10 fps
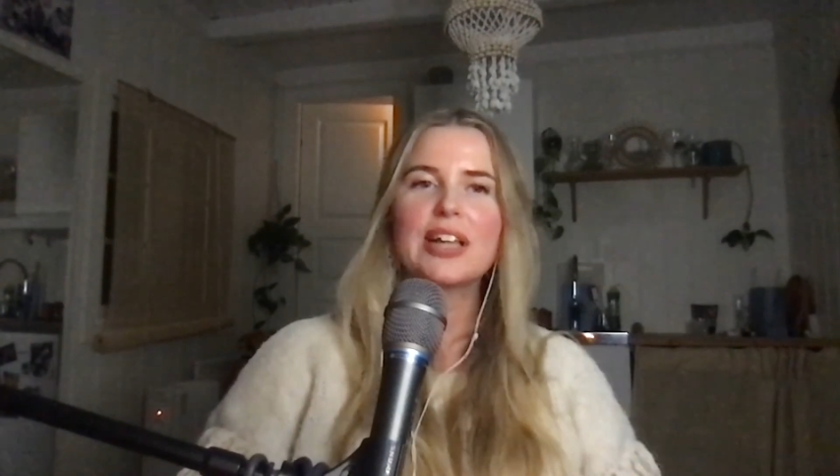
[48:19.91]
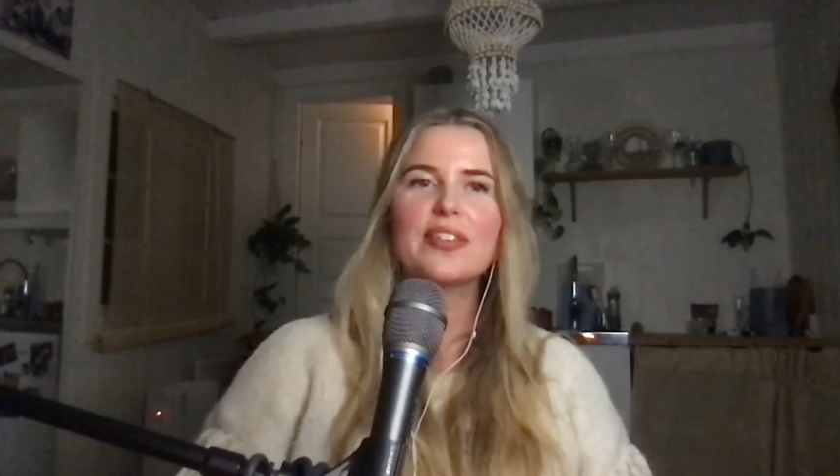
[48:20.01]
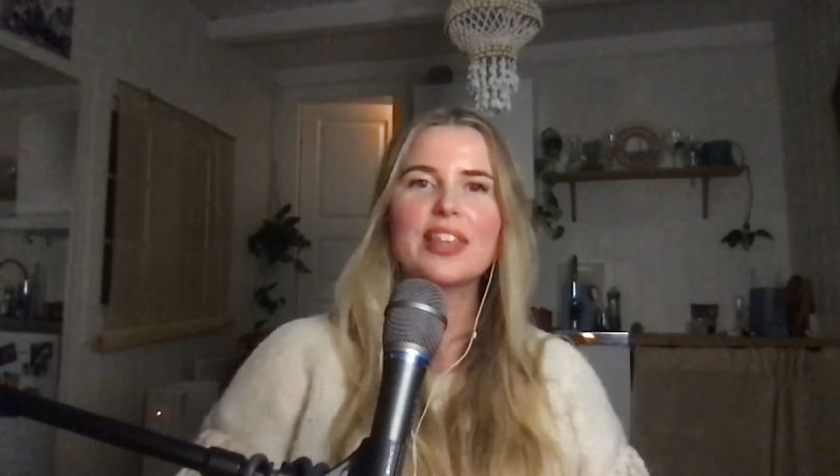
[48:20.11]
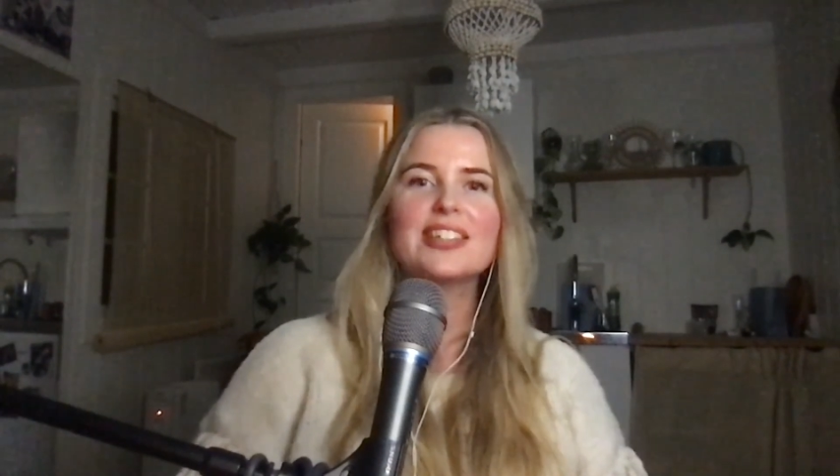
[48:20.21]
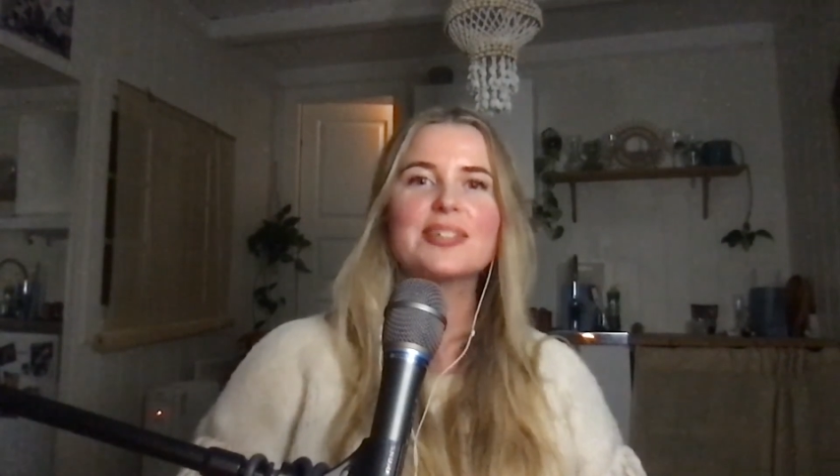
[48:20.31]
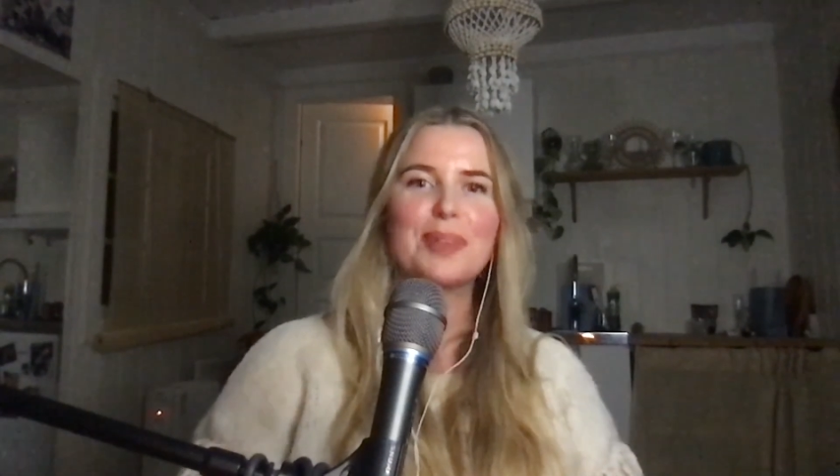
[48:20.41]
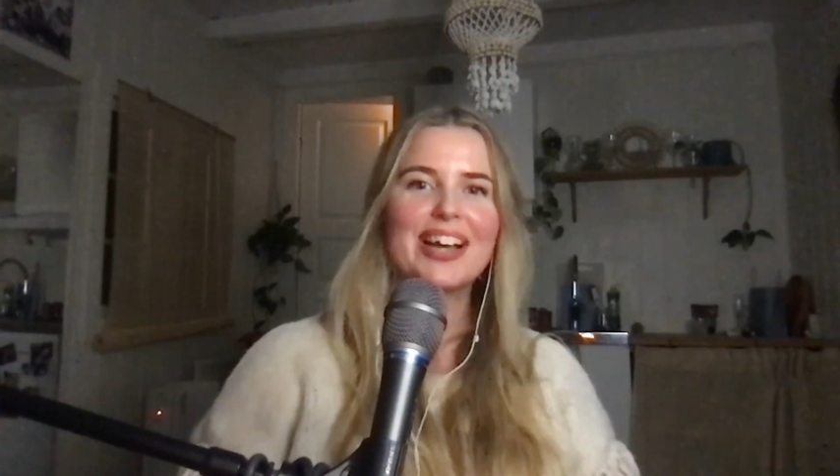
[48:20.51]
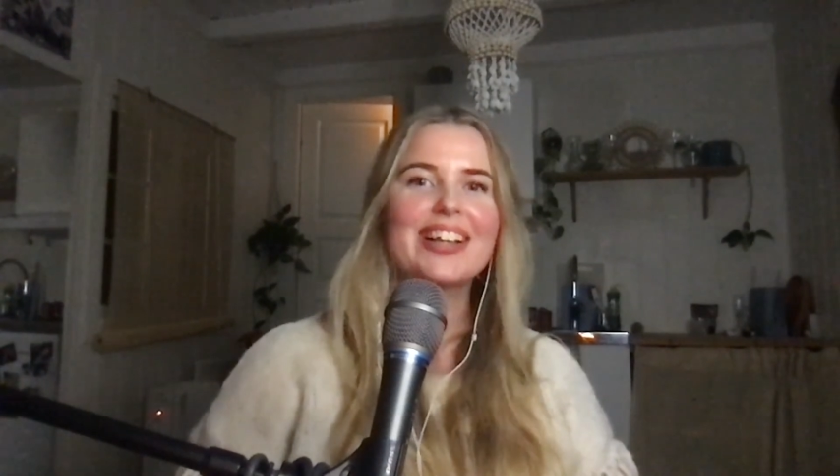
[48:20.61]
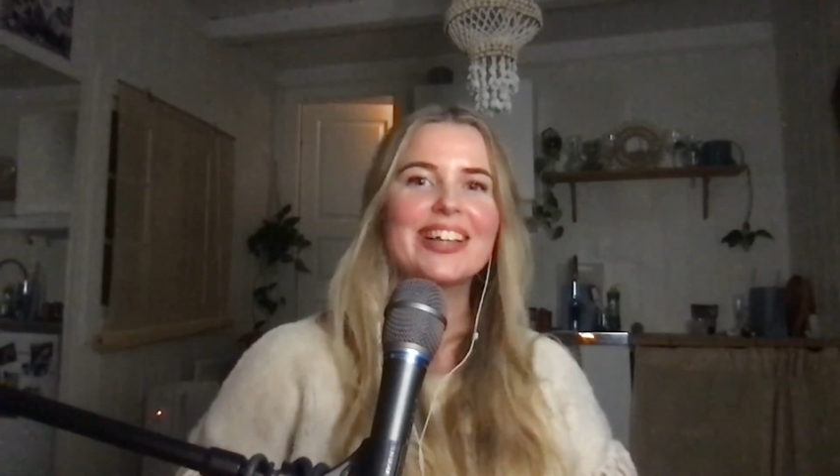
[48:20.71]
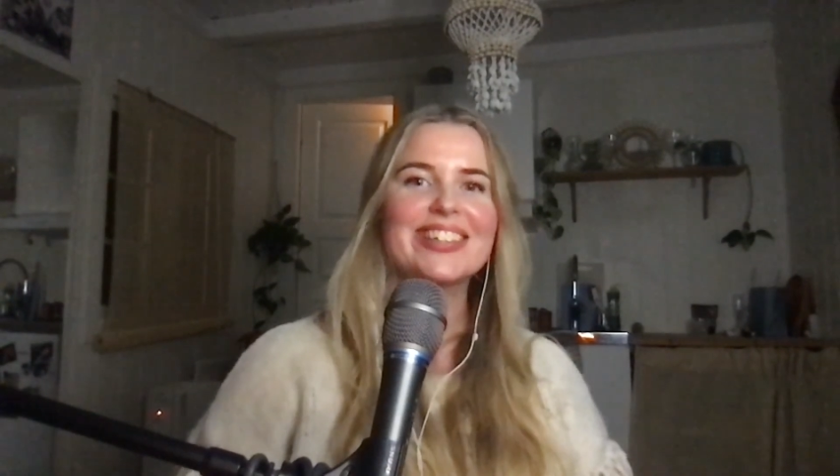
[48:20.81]
I think
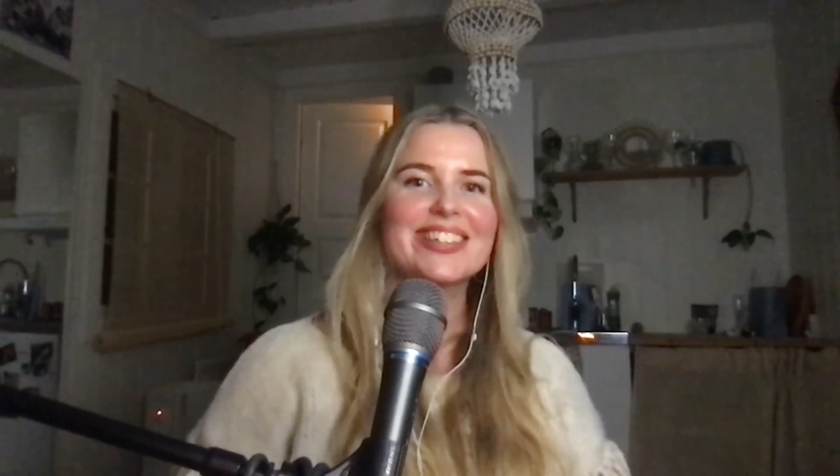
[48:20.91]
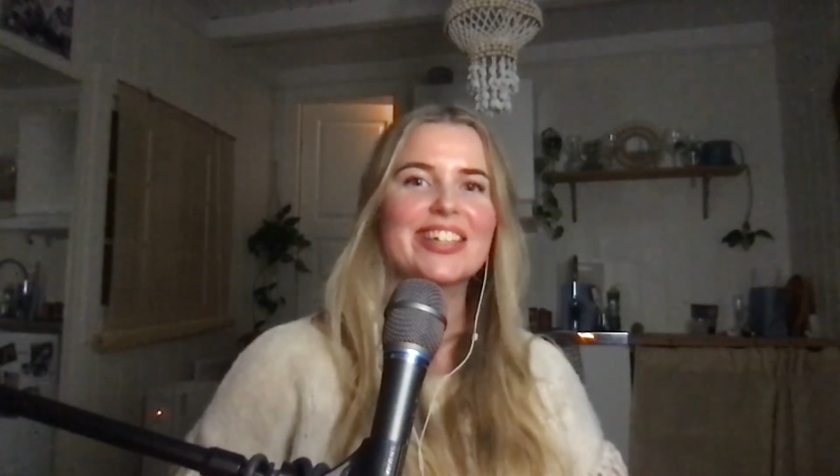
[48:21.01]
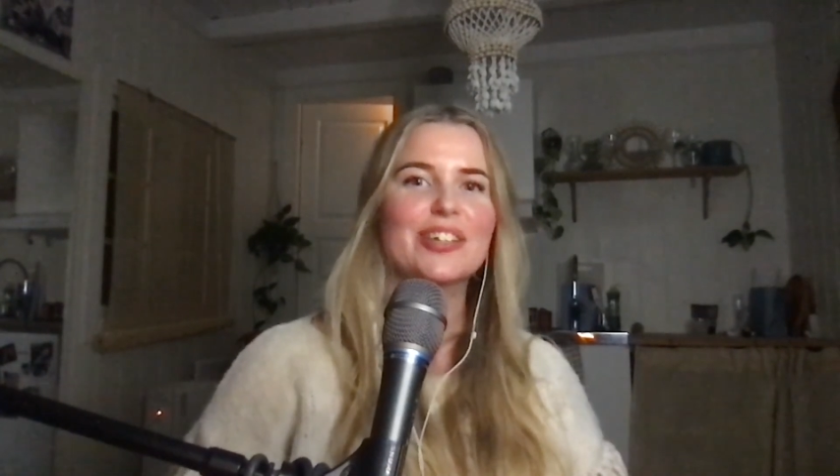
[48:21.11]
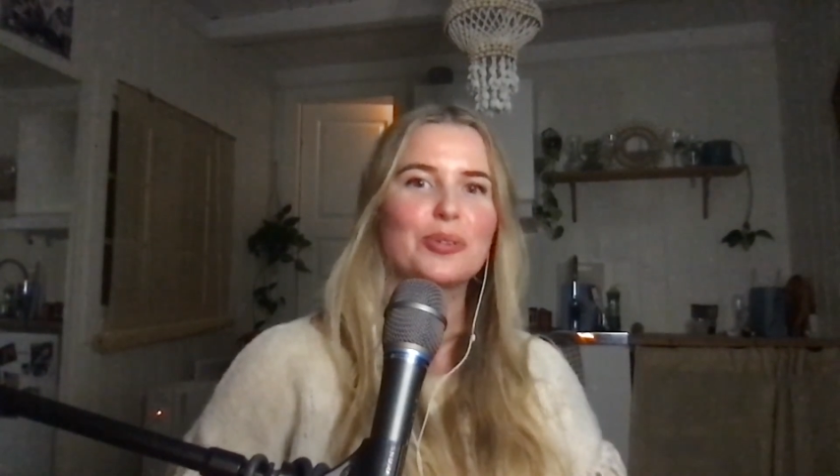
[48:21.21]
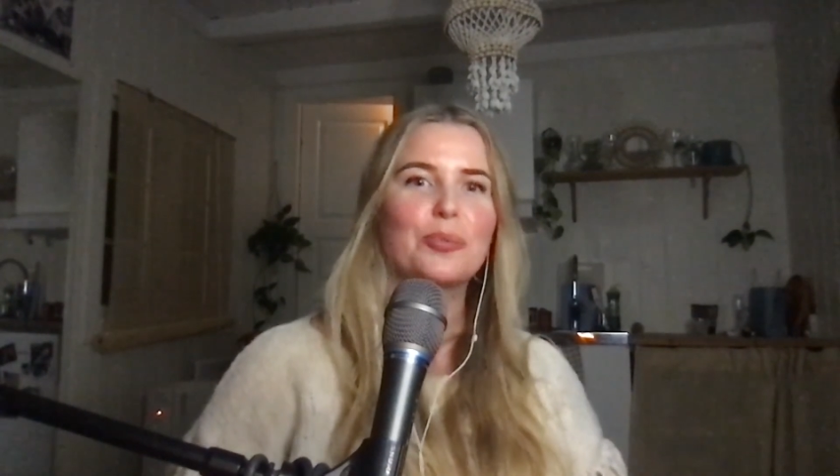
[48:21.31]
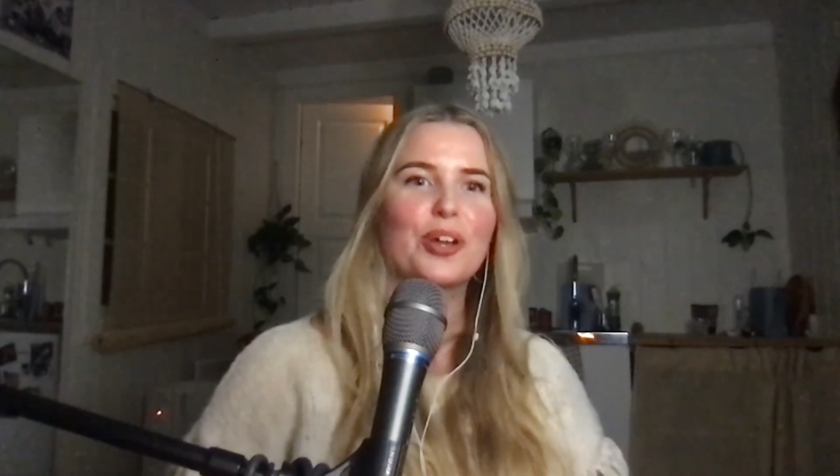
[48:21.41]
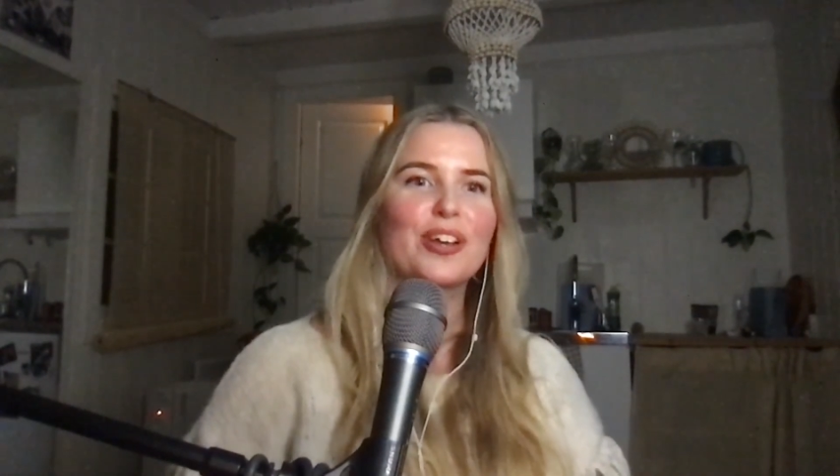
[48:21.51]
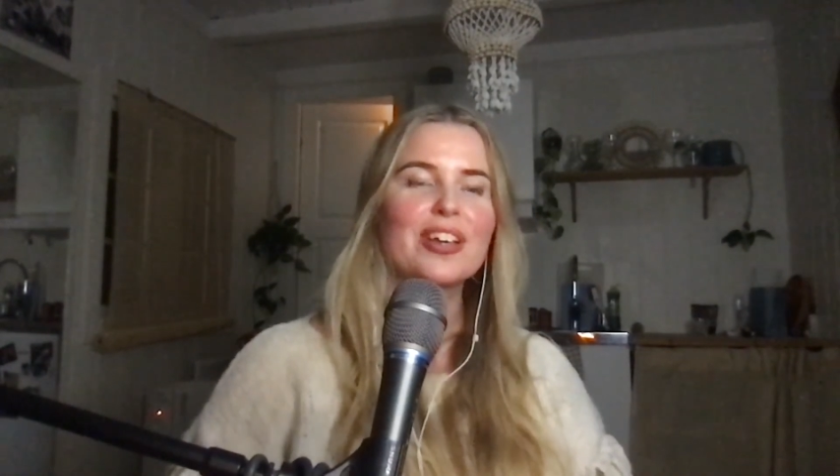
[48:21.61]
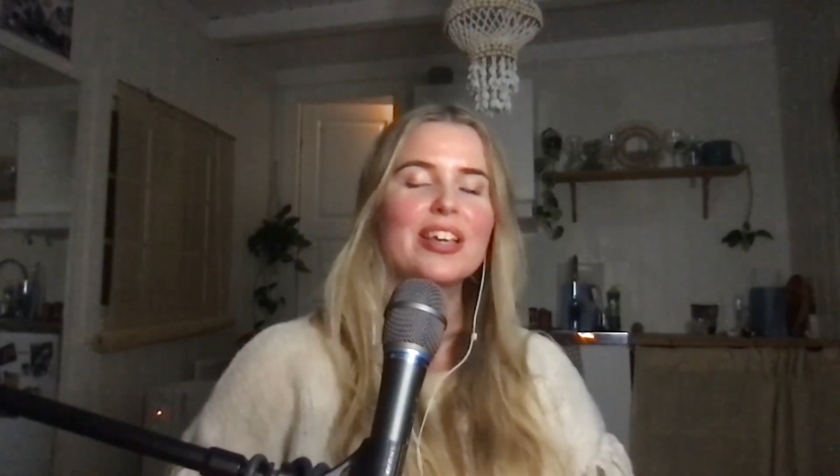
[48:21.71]
smiling is a good one.